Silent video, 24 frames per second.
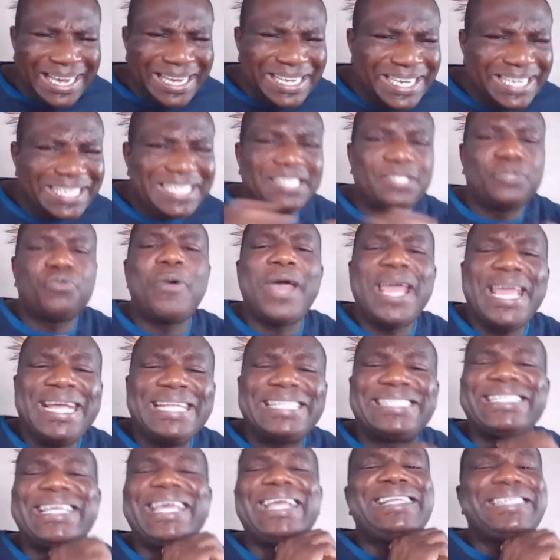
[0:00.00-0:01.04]
This is where
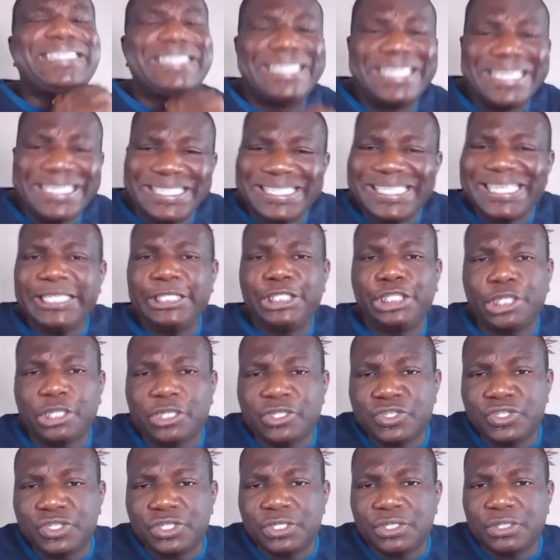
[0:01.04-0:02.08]
he takes
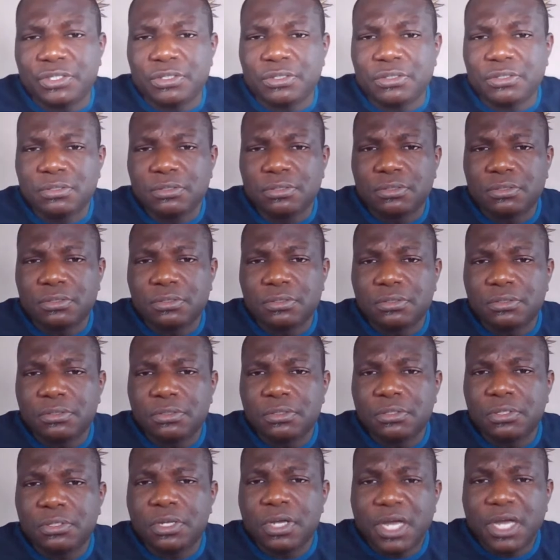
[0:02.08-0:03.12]
decisions.
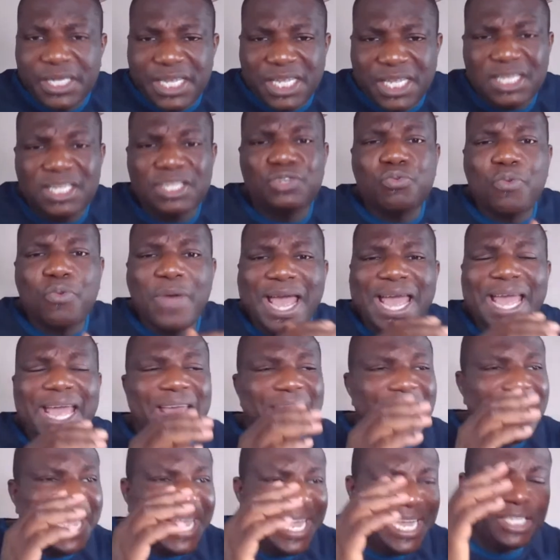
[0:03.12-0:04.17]
This is
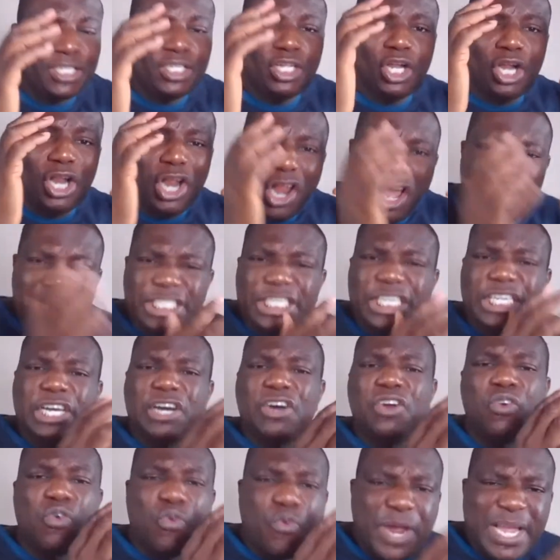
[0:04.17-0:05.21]
where his
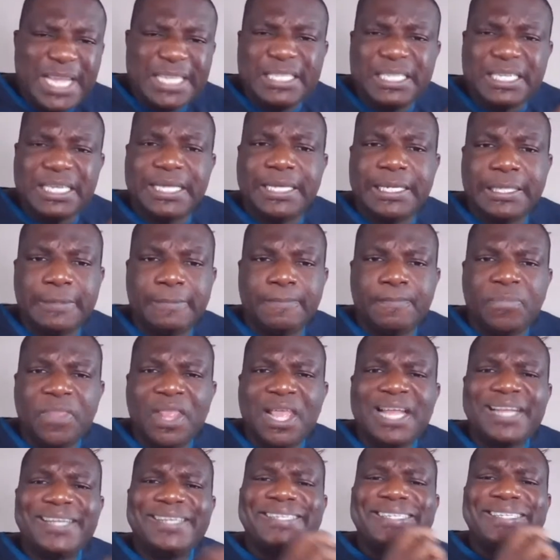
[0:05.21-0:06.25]
logical
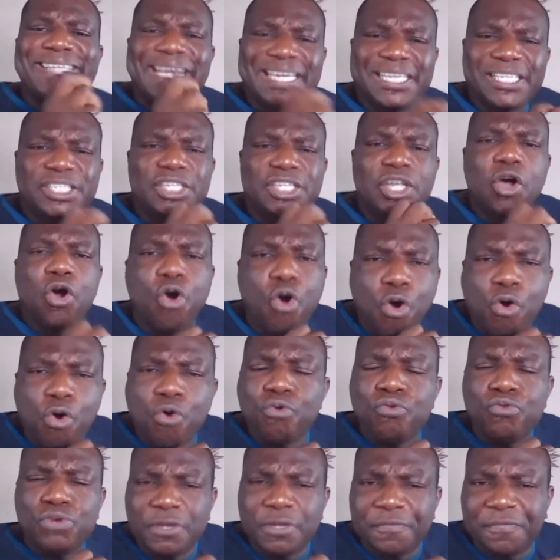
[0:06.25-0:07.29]
reasoning takes a
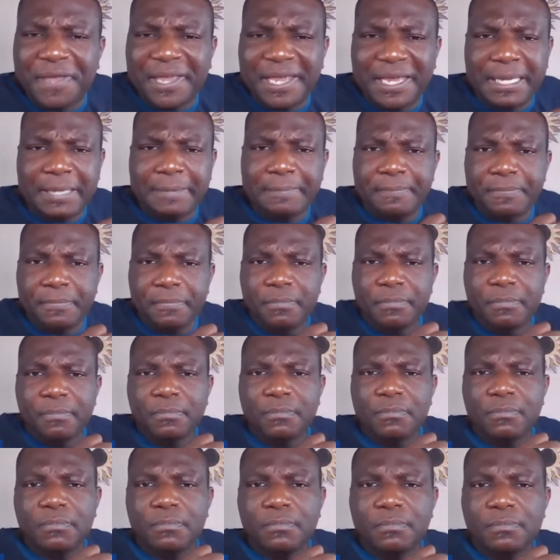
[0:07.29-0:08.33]
hold of him.
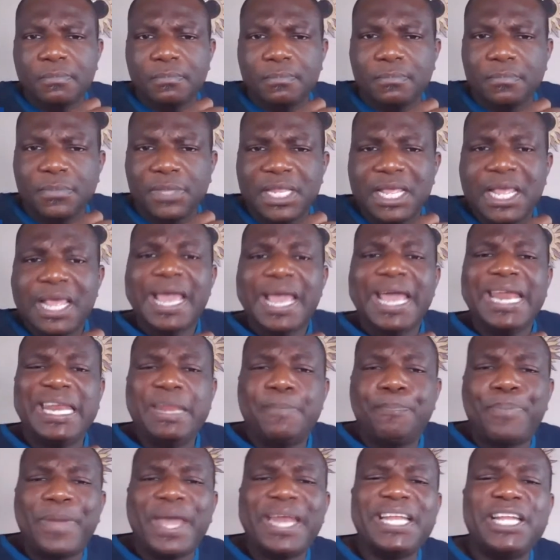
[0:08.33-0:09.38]
And
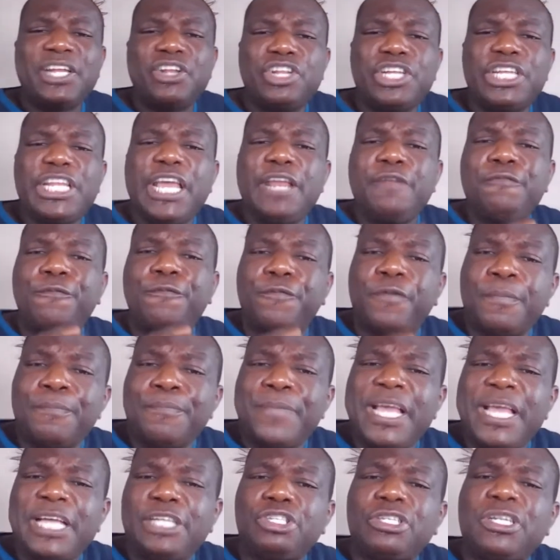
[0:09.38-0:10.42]
depending on the
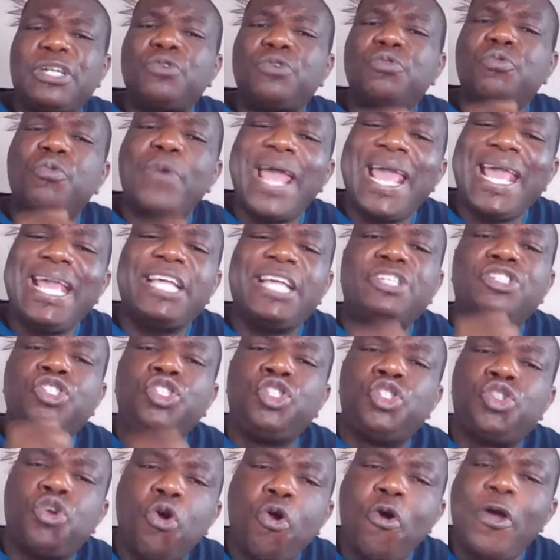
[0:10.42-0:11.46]
information and where he's
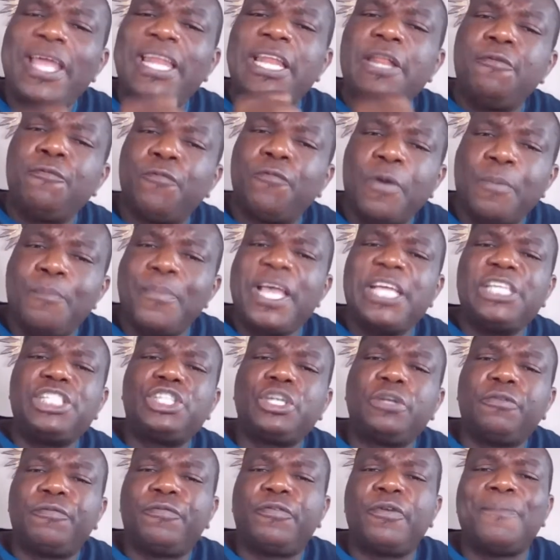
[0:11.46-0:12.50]
drawing
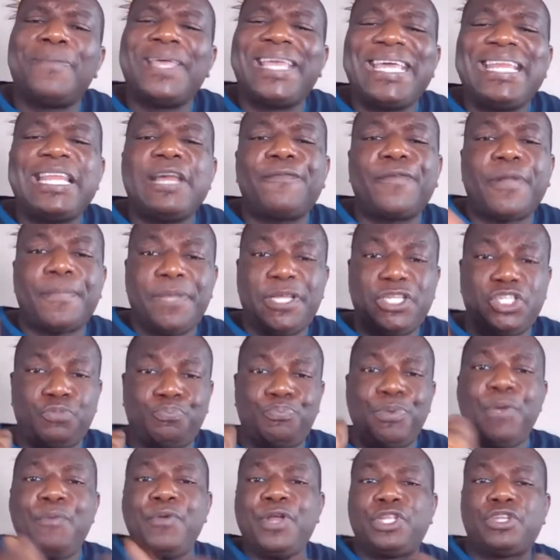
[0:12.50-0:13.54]
information from, either from his
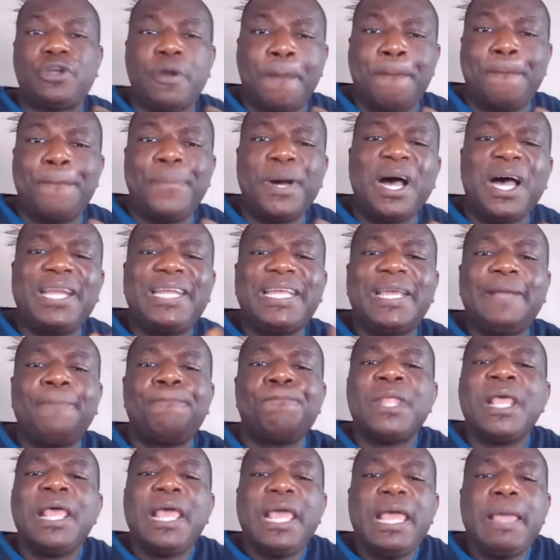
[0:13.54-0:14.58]
spirit or body,
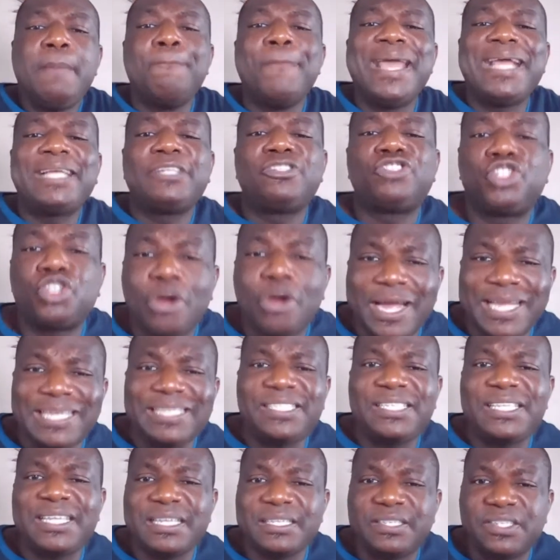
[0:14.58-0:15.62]
he makes
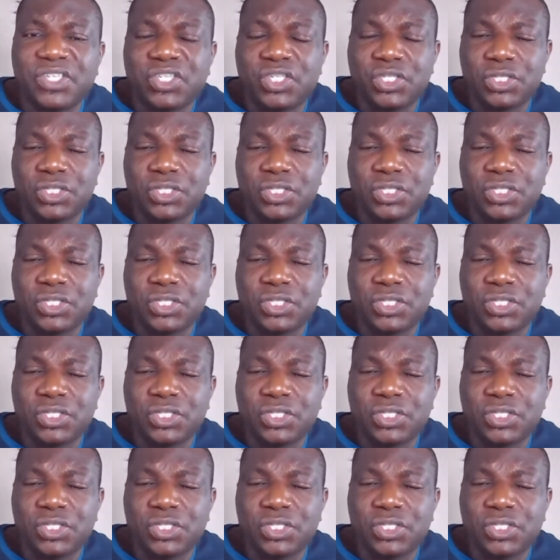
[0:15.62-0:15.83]
choices.